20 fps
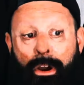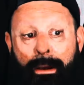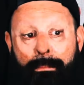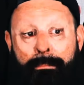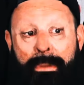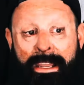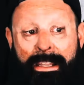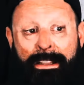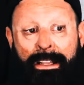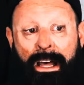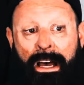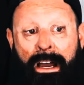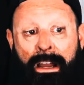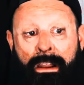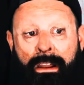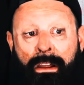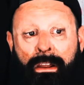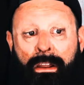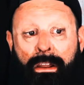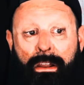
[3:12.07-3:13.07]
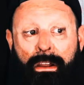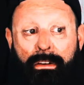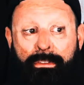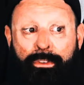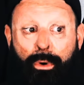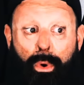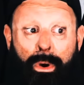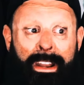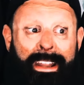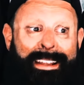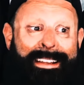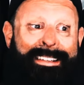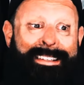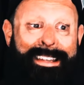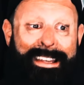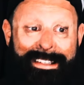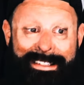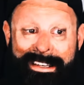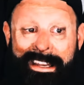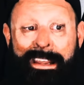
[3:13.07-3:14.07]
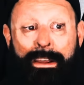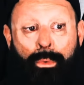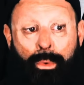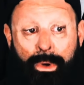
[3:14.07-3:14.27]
a beadlock for existing